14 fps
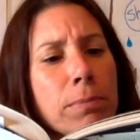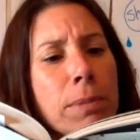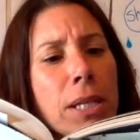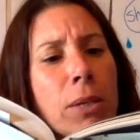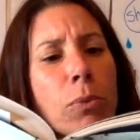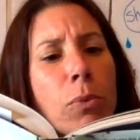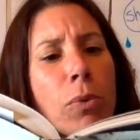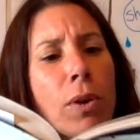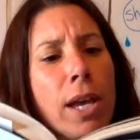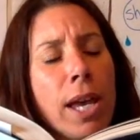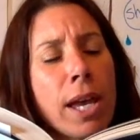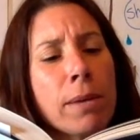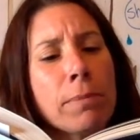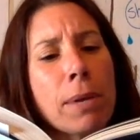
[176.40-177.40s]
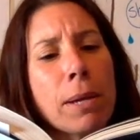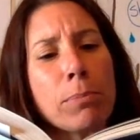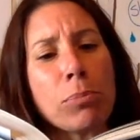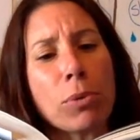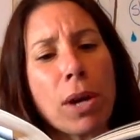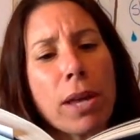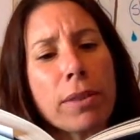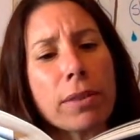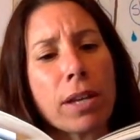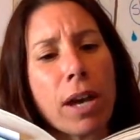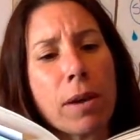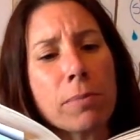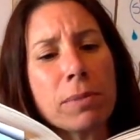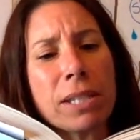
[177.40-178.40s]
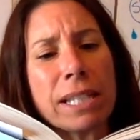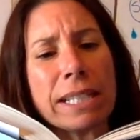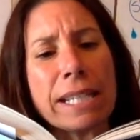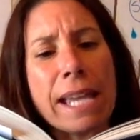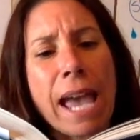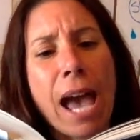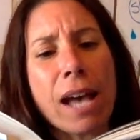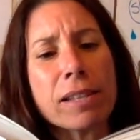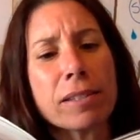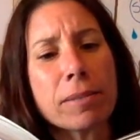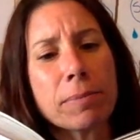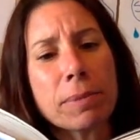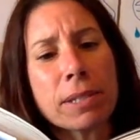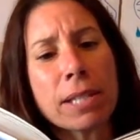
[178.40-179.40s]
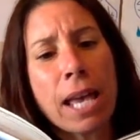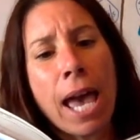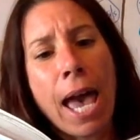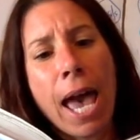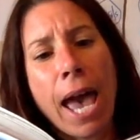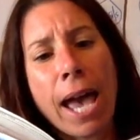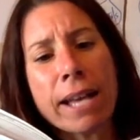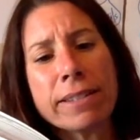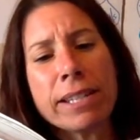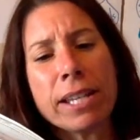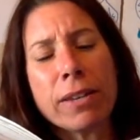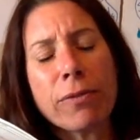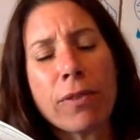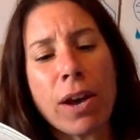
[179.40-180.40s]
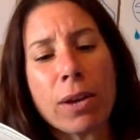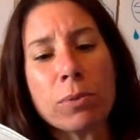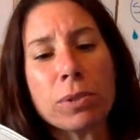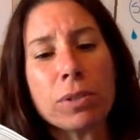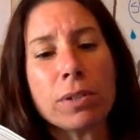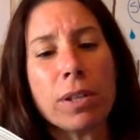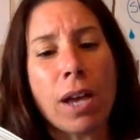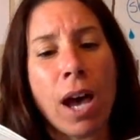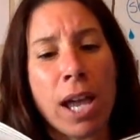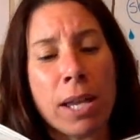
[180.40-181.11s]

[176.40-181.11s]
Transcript: me, and my breath comes in gasps, as if I